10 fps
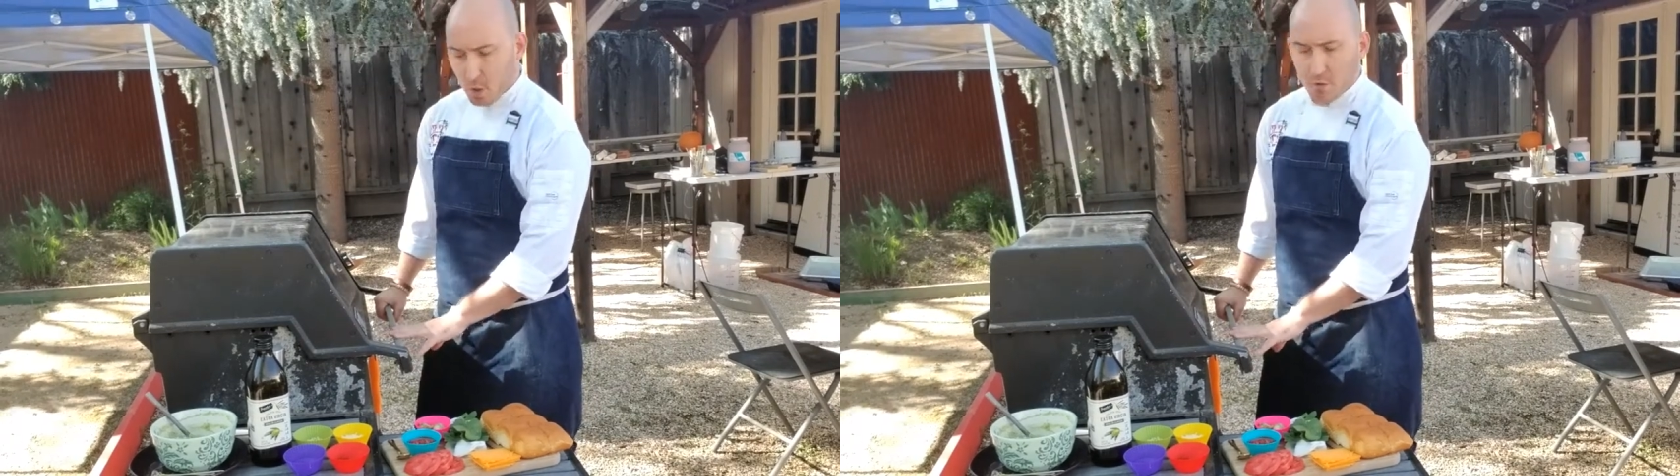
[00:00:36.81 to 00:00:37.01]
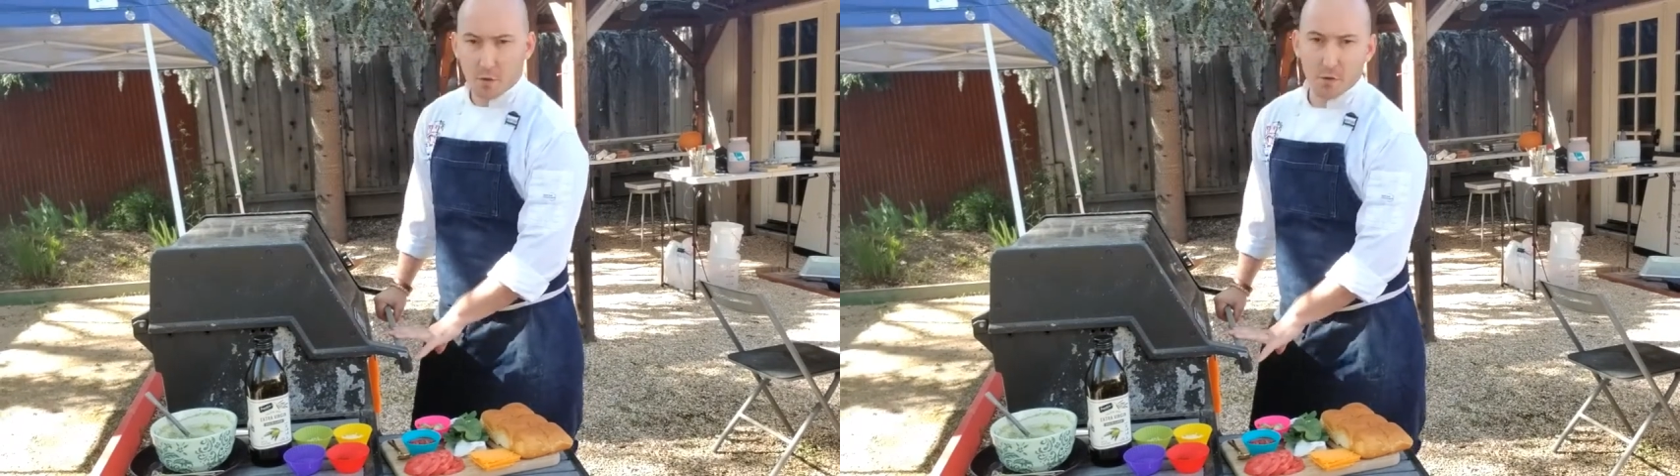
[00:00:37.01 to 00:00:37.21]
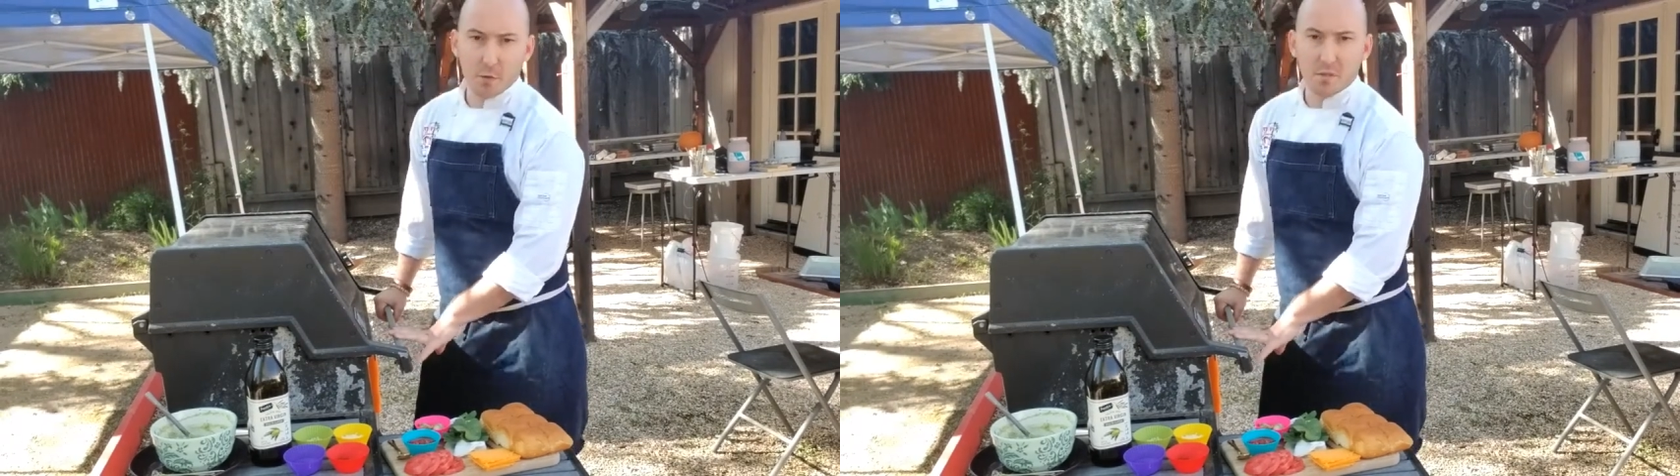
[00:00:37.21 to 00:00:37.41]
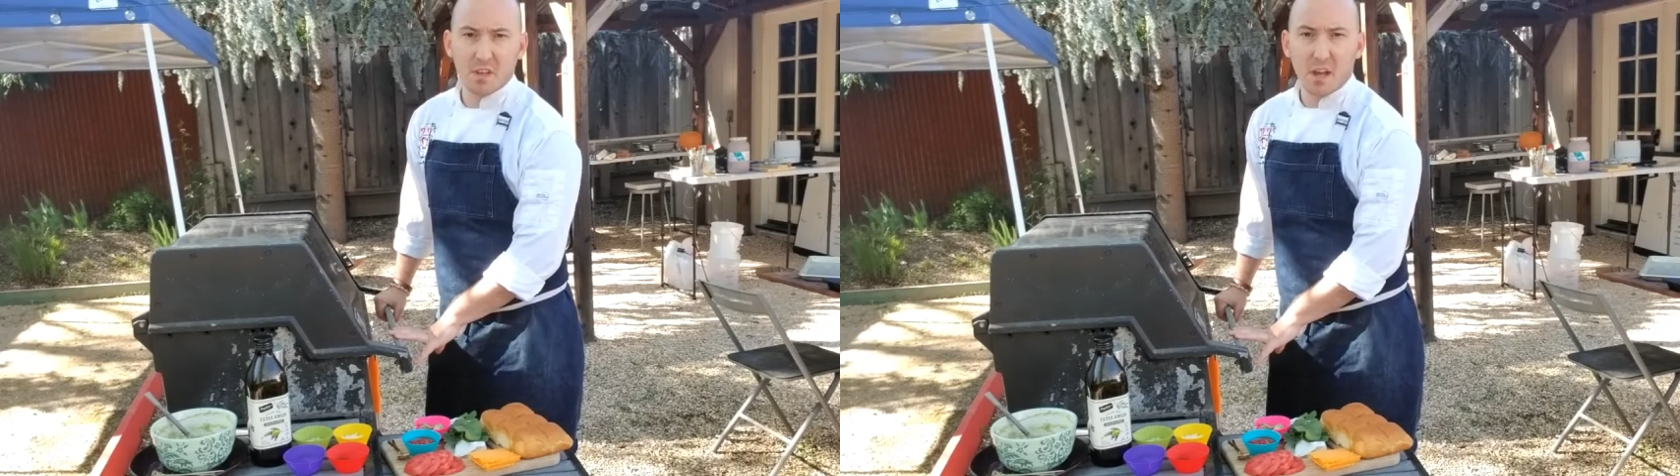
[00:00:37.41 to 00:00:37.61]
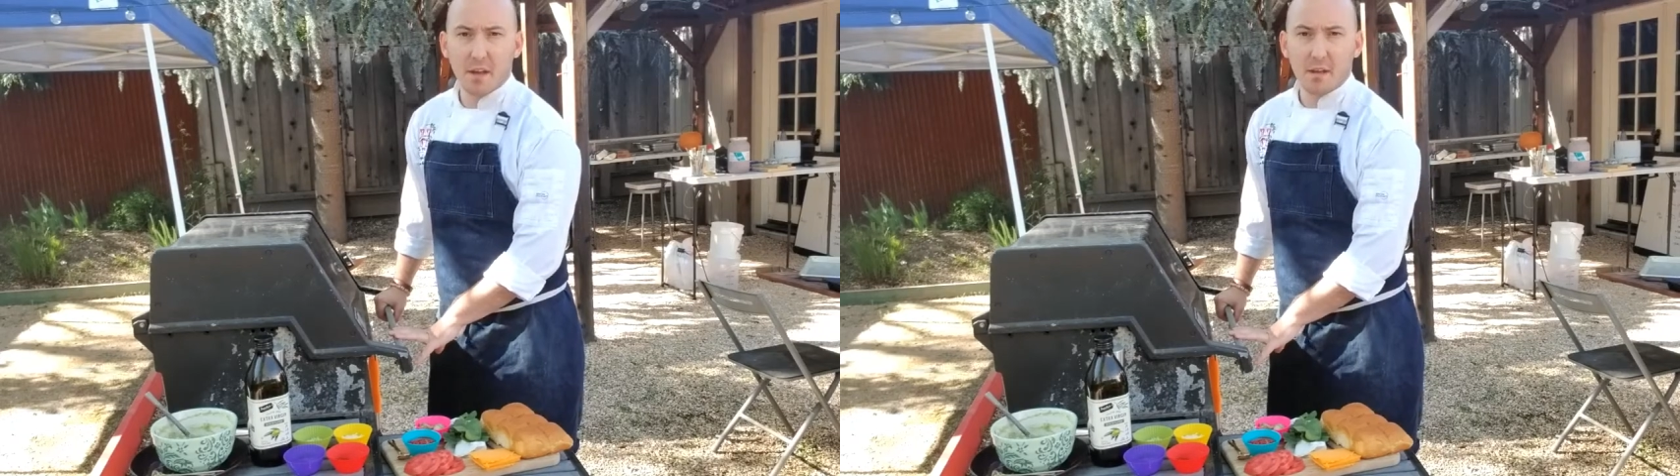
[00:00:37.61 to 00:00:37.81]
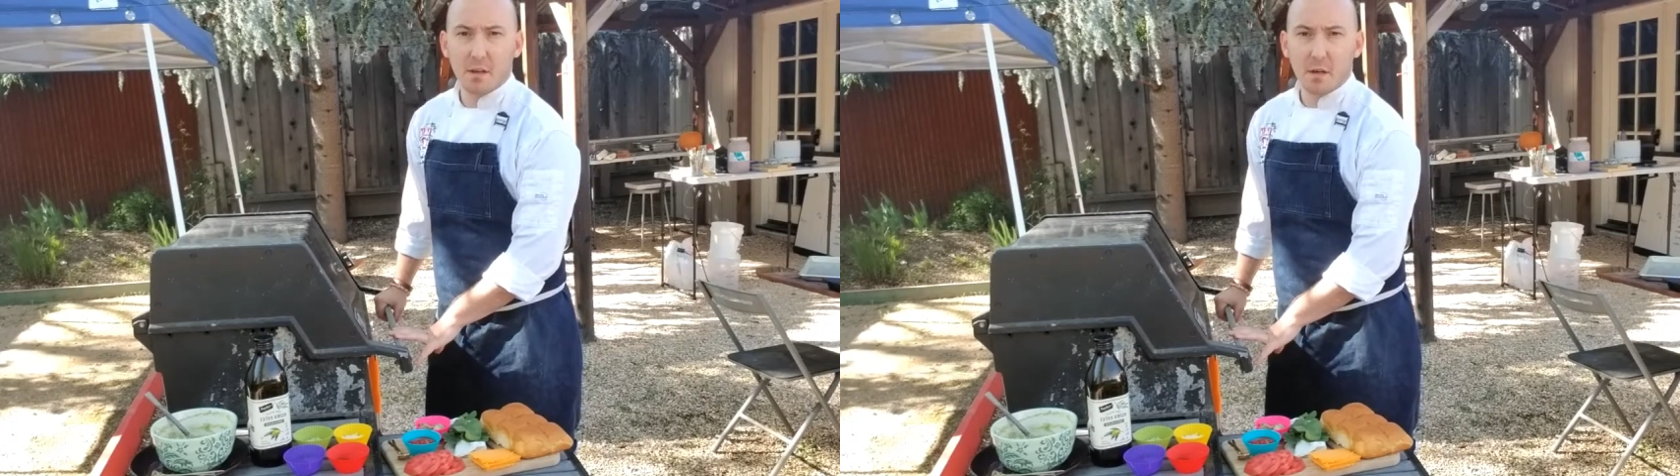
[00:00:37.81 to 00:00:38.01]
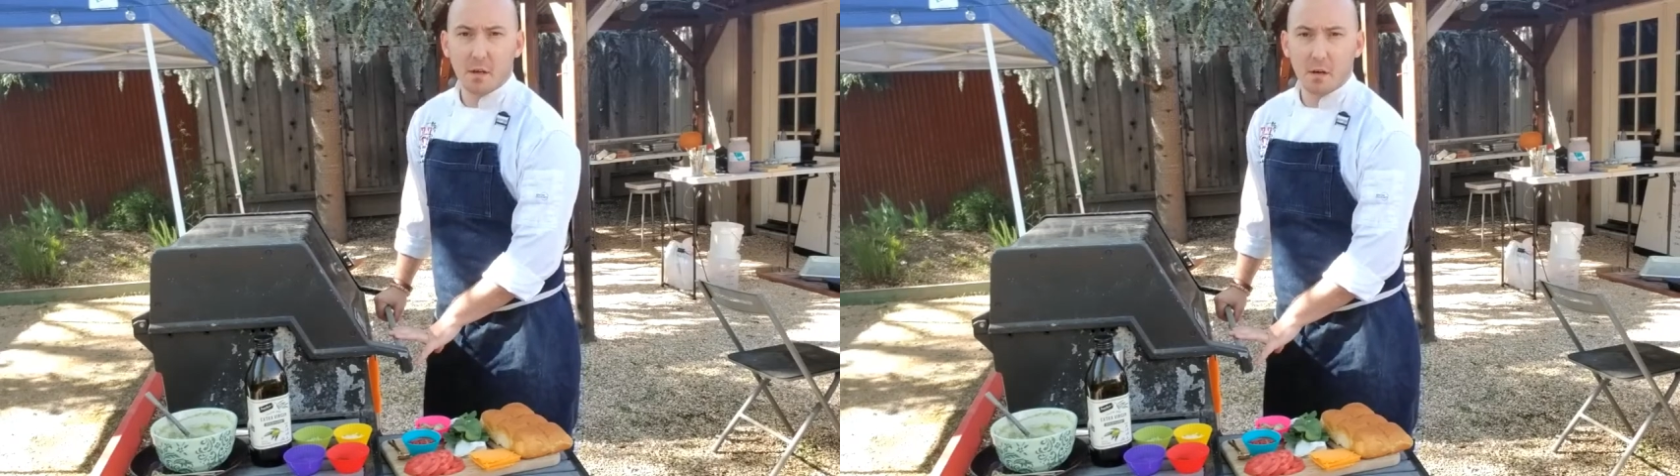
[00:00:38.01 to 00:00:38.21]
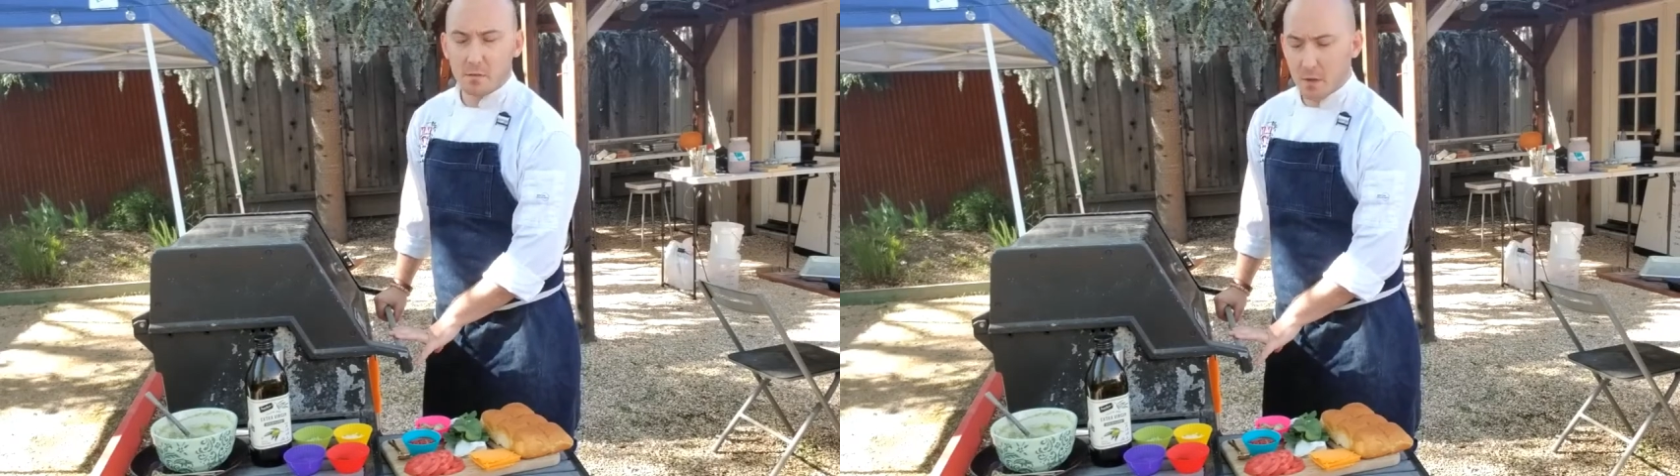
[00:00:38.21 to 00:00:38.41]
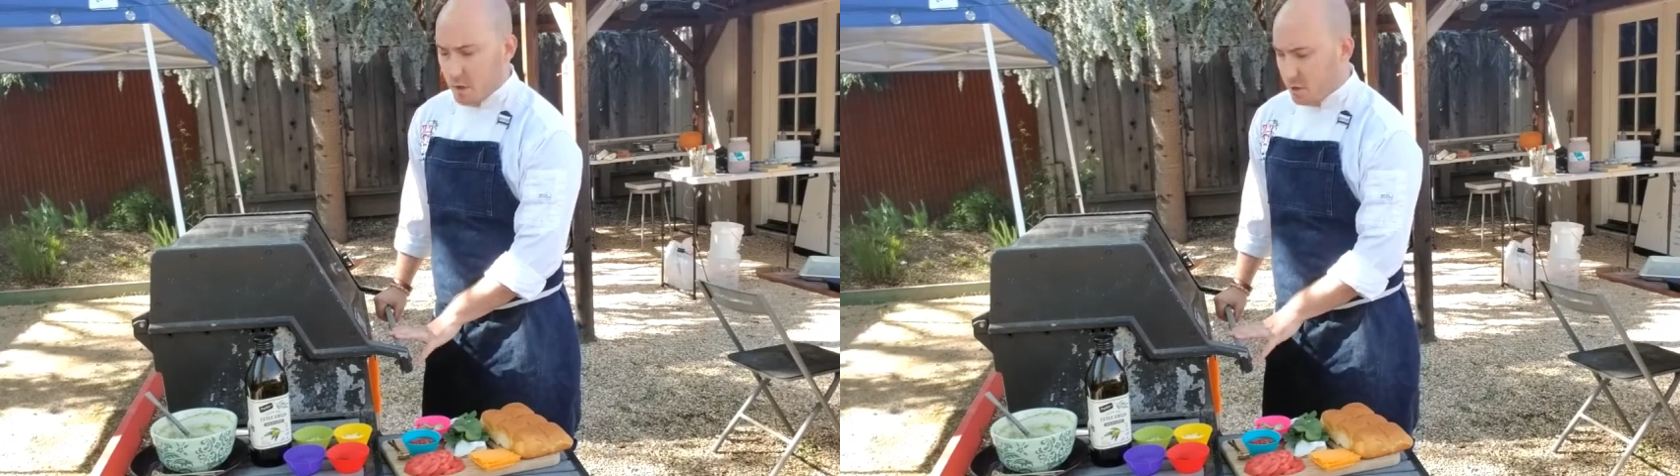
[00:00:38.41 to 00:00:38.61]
also going to do a side of